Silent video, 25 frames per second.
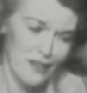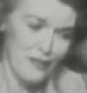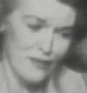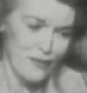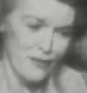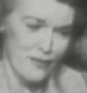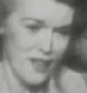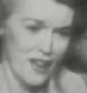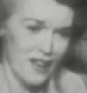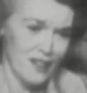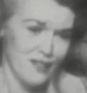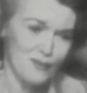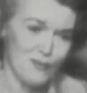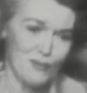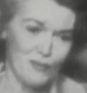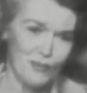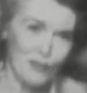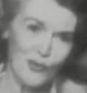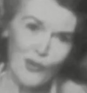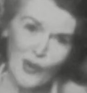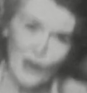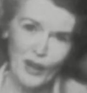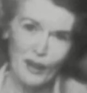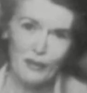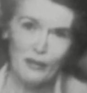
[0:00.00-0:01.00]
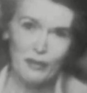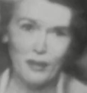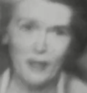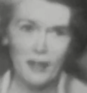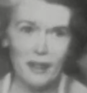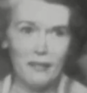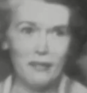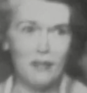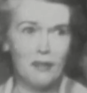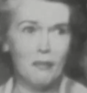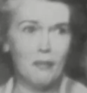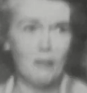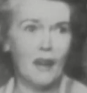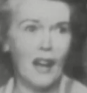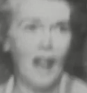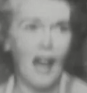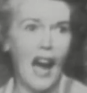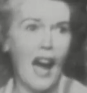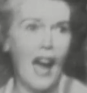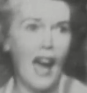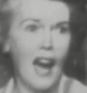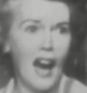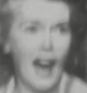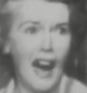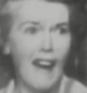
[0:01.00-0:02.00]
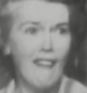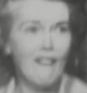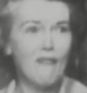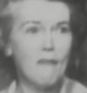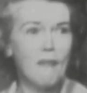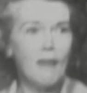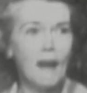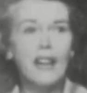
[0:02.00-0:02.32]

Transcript: that's wonderful of you, but I've made